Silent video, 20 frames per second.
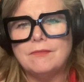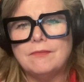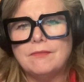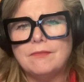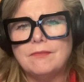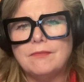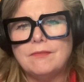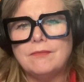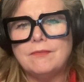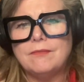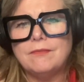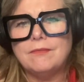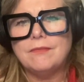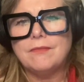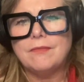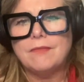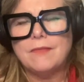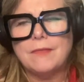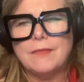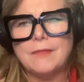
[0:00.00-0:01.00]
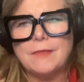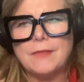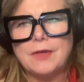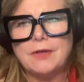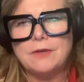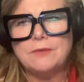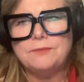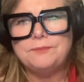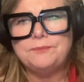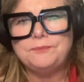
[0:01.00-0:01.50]

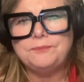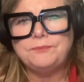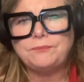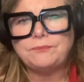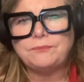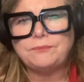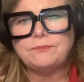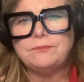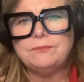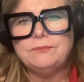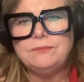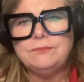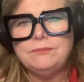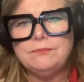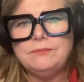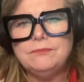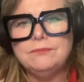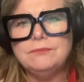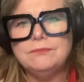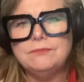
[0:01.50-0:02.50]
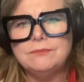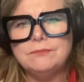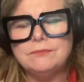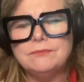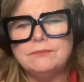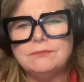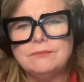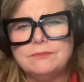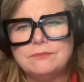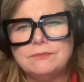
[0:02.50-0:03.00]

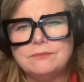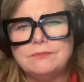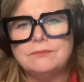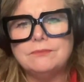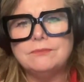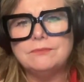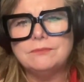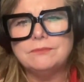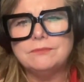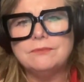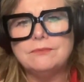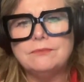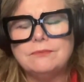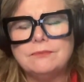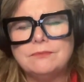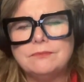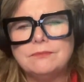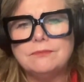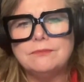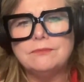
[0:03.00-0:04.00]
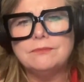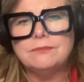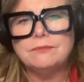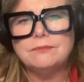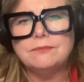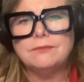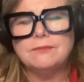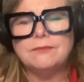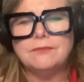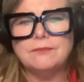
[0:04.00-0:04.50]

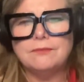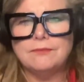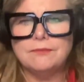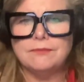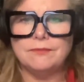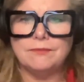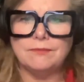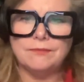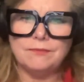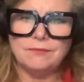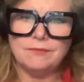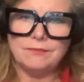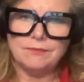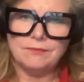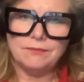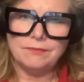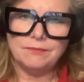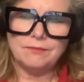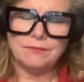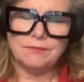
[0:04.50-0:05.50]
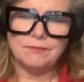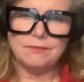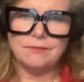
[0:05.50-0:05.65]
(silent)